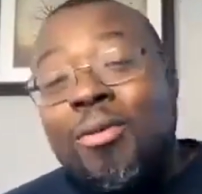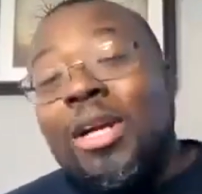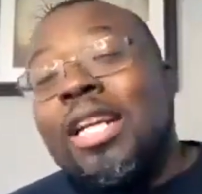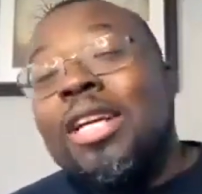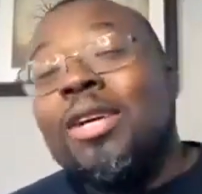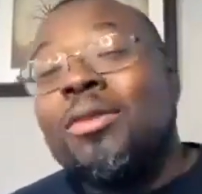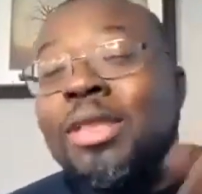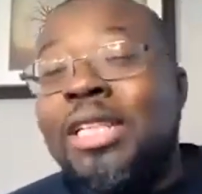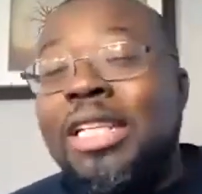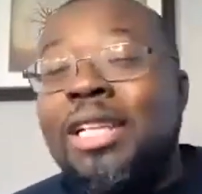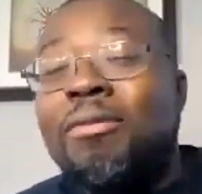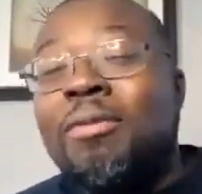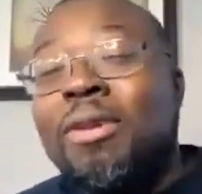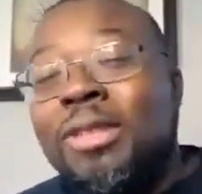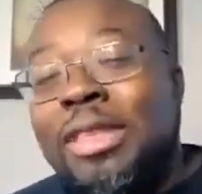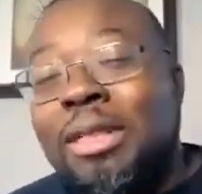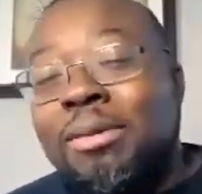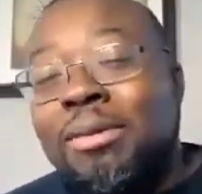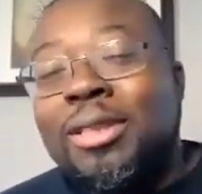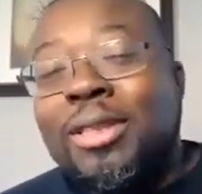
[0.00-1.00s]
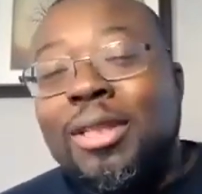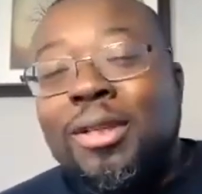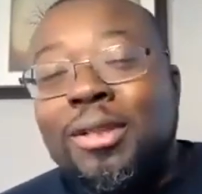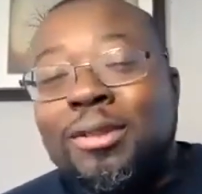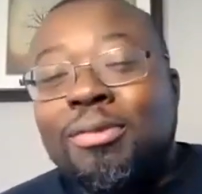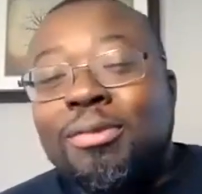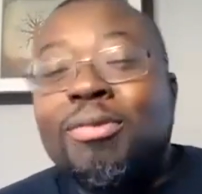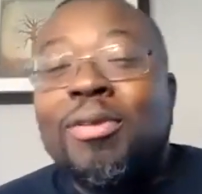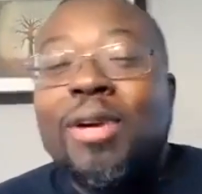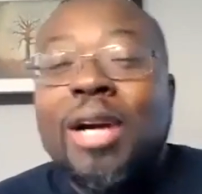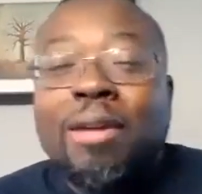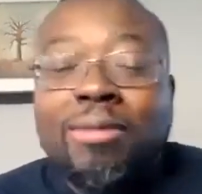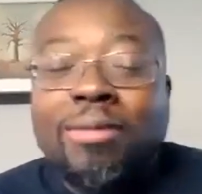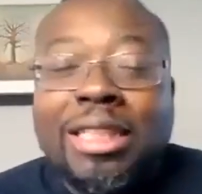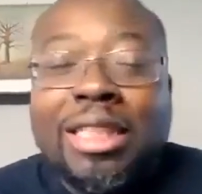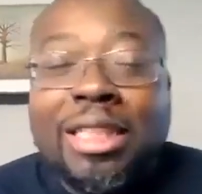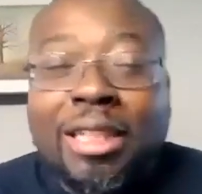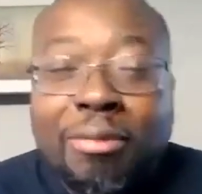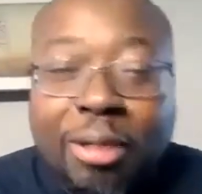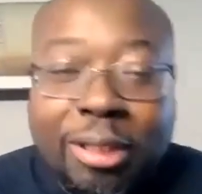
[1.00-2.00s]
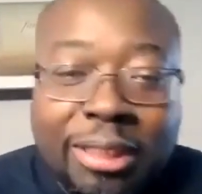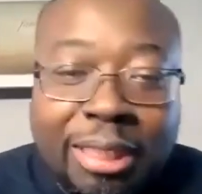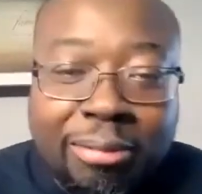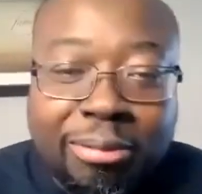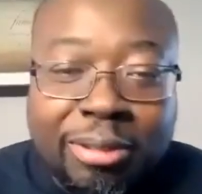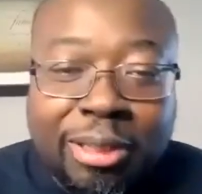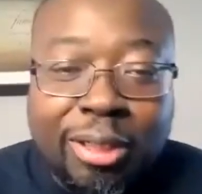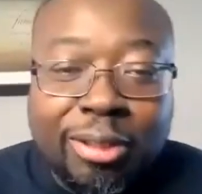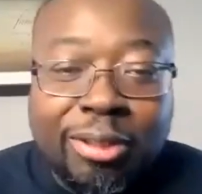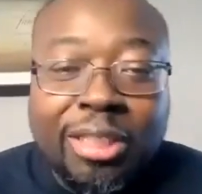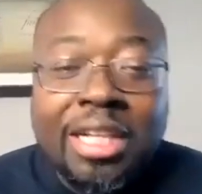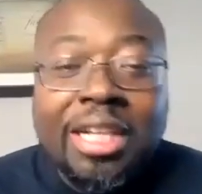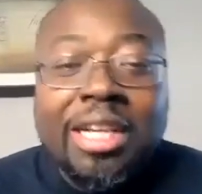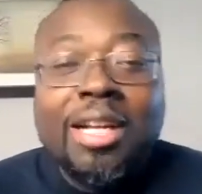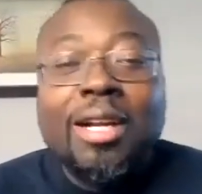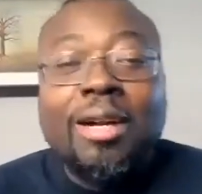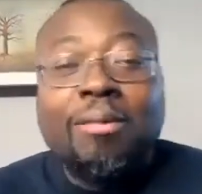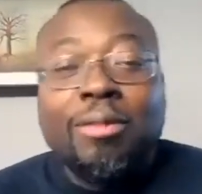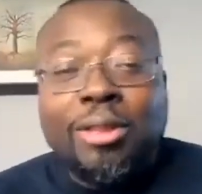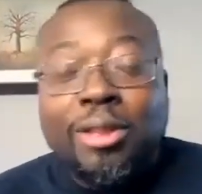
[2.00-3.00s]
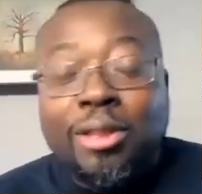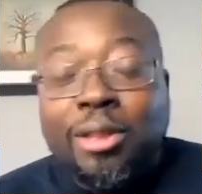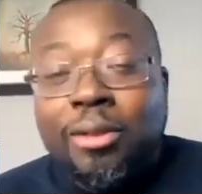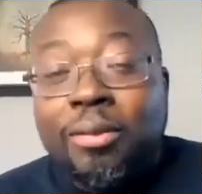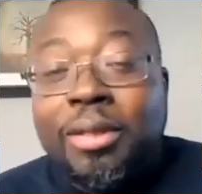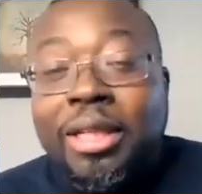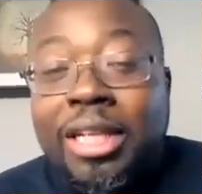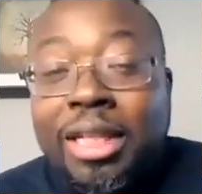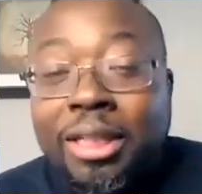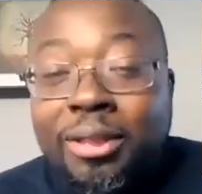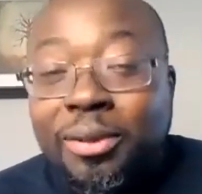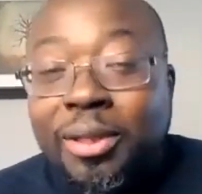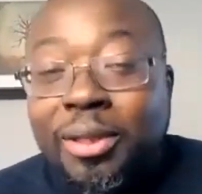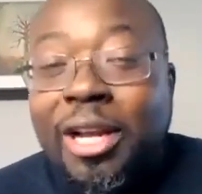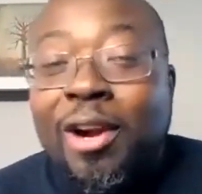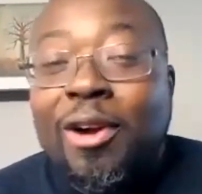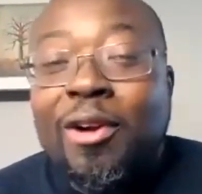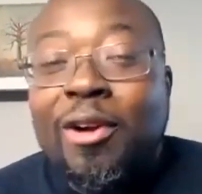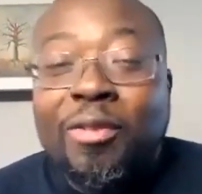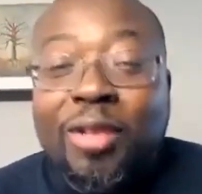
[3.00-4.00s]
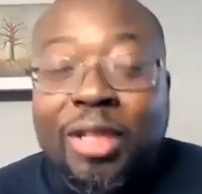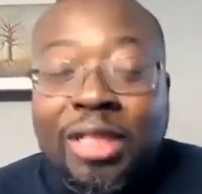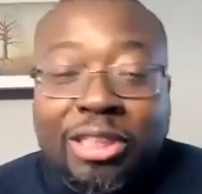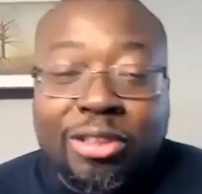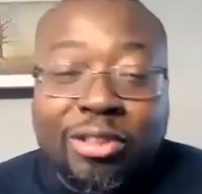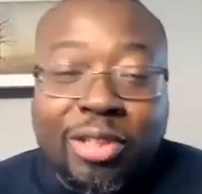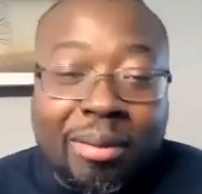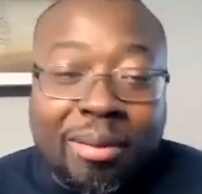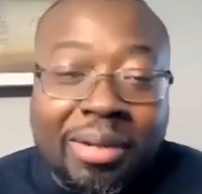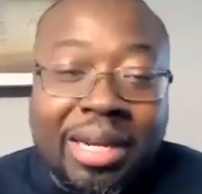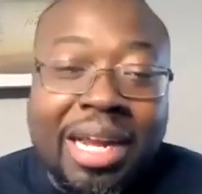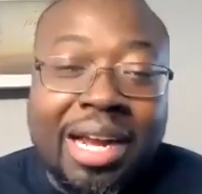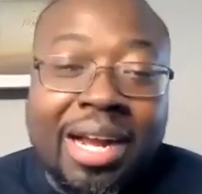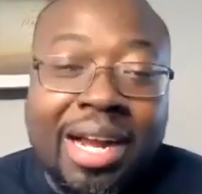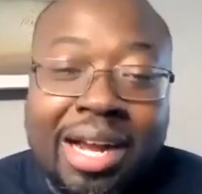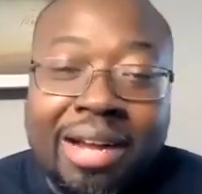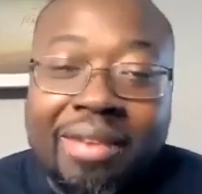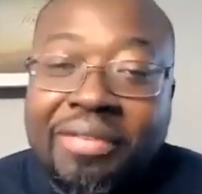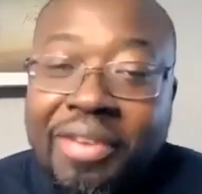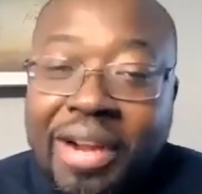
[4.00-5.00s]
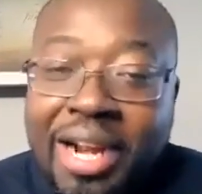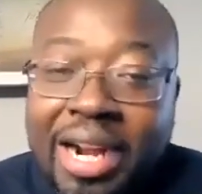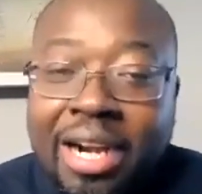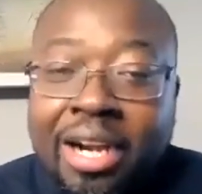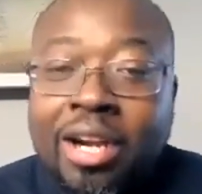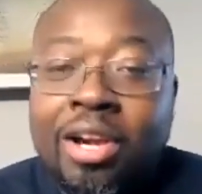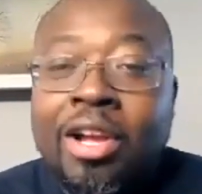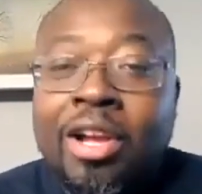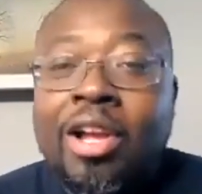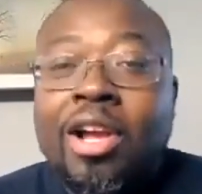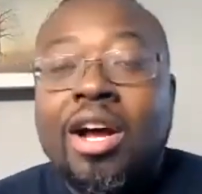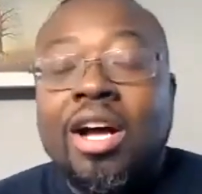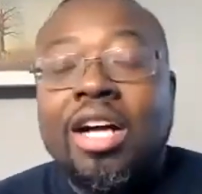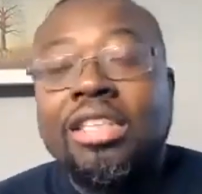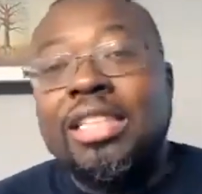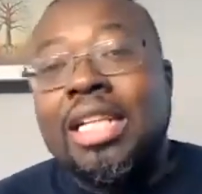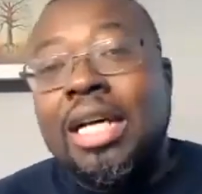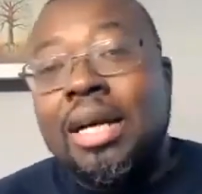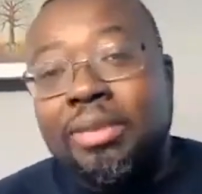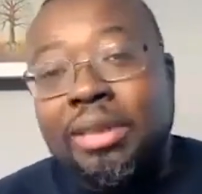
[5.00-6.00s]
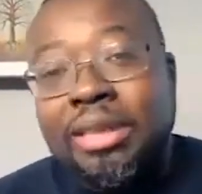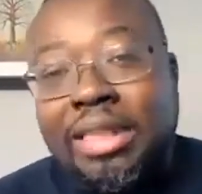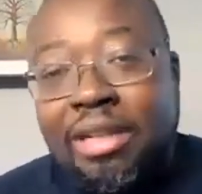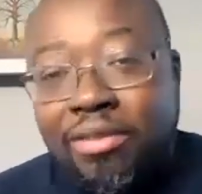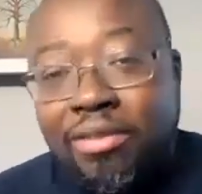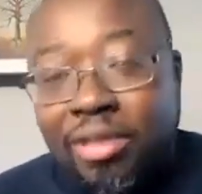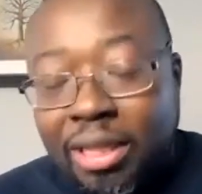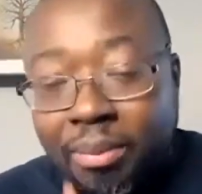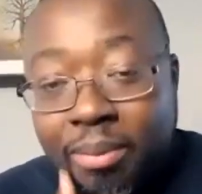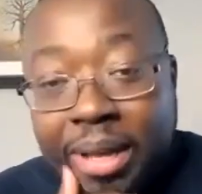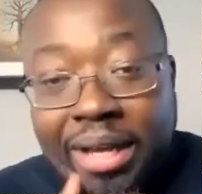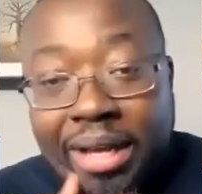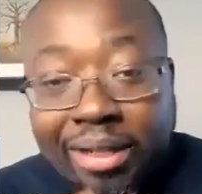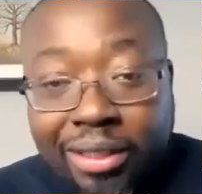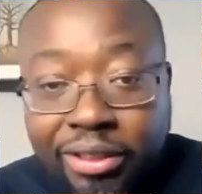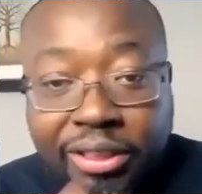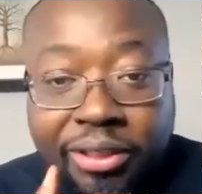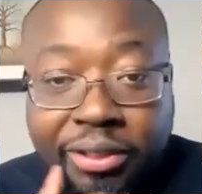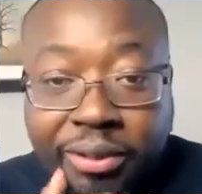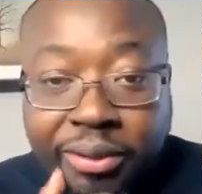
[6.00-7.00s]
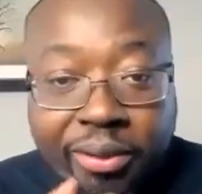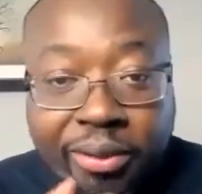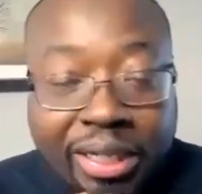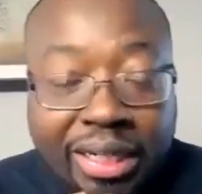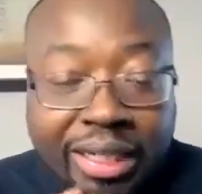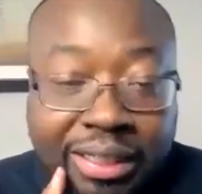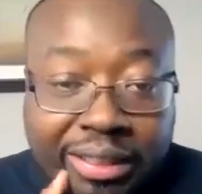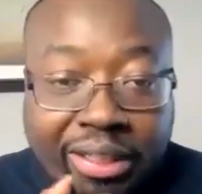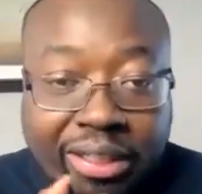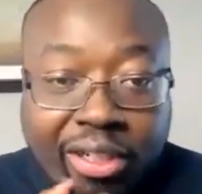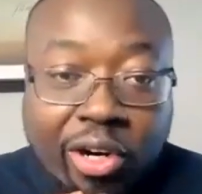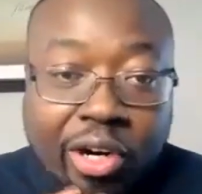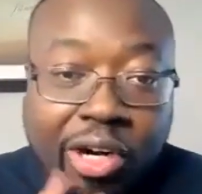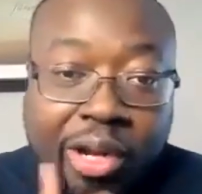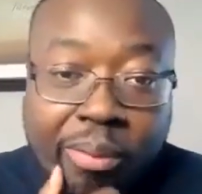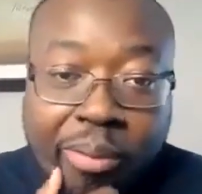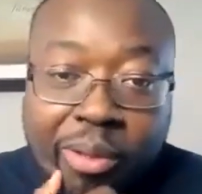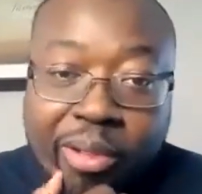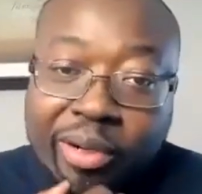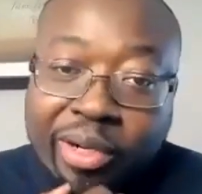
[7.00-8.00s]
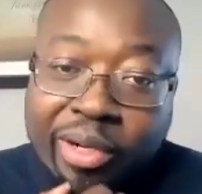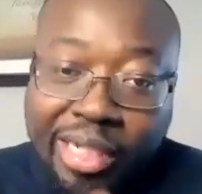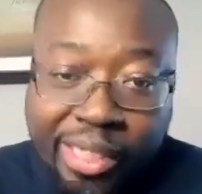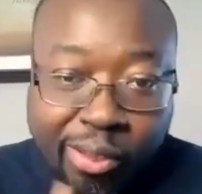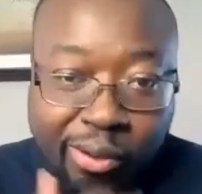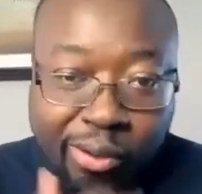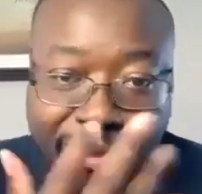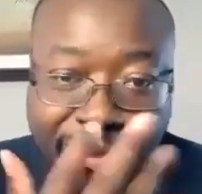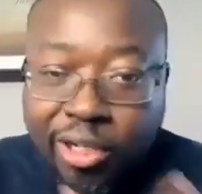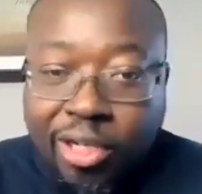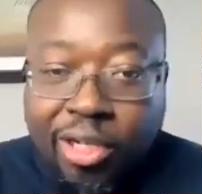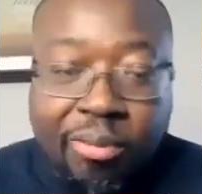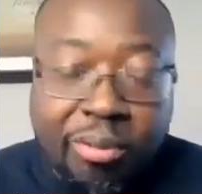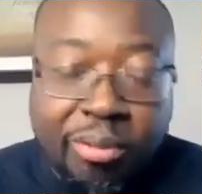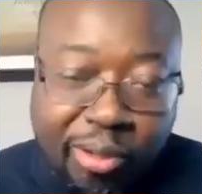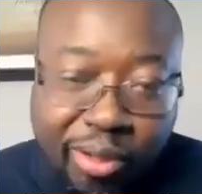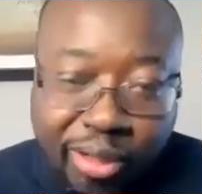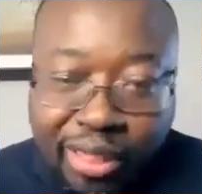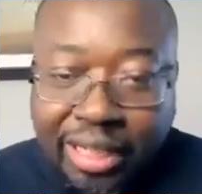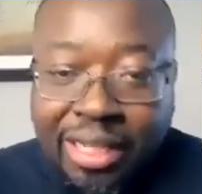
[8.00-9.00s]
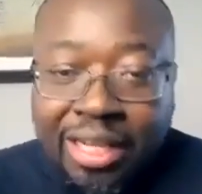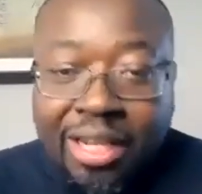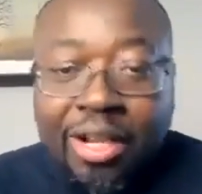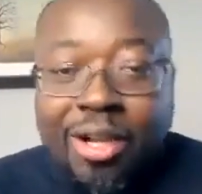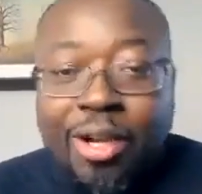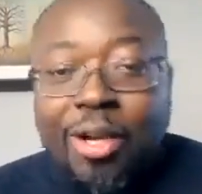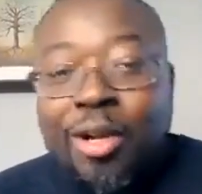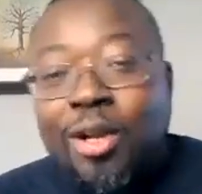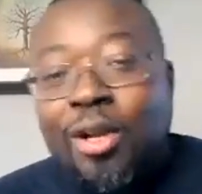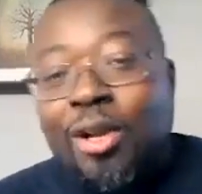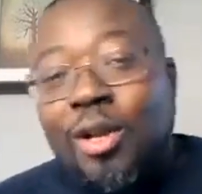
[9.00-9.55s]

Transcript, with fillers: Number one, because we did the most episodes, probably did the most episodes. Number two, because we are really dropping that hot fire on topics that really matter to us and our community. Who's our community?